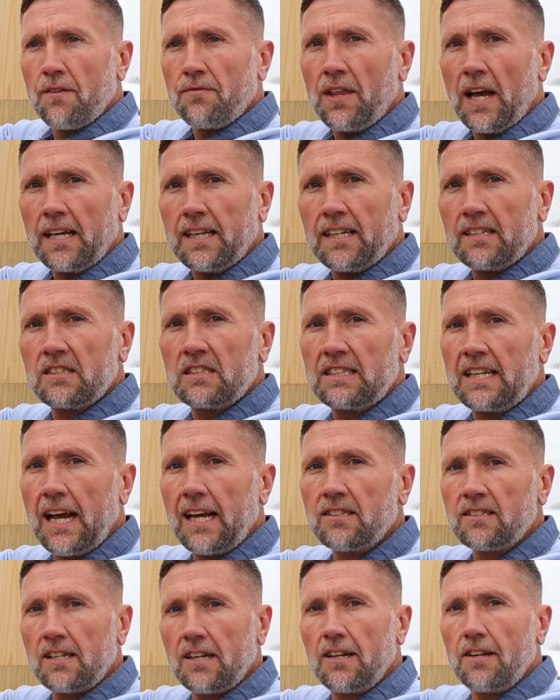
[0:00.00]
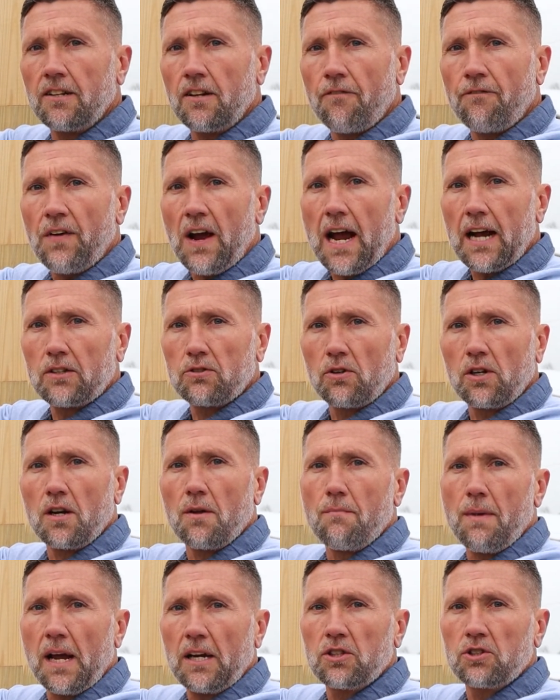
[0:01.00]
that gets tested in the factory
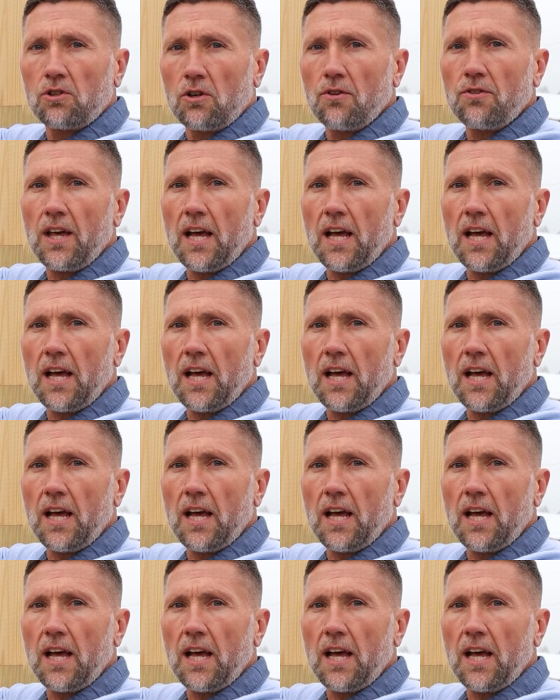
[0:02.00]
to make sure